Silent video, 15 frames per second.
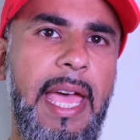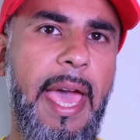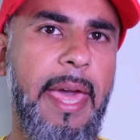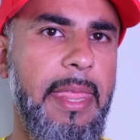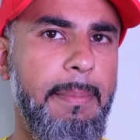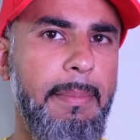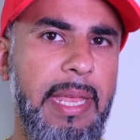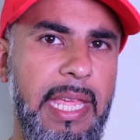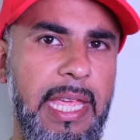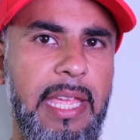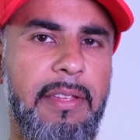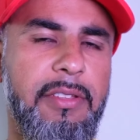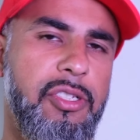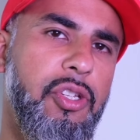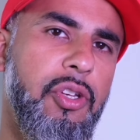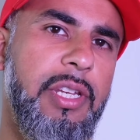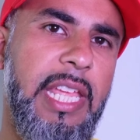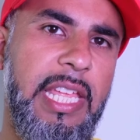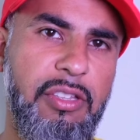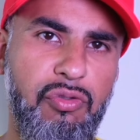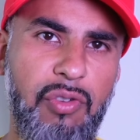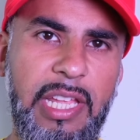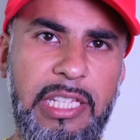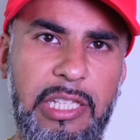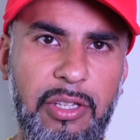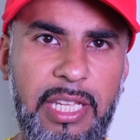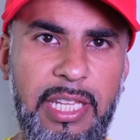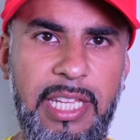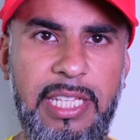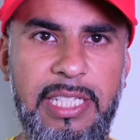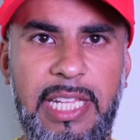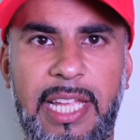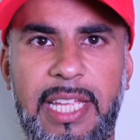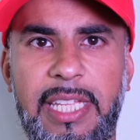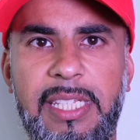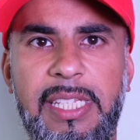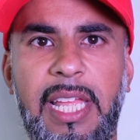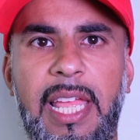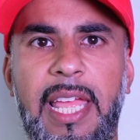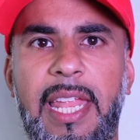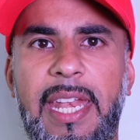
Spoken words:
At the minute, Sunday's race looking at like it's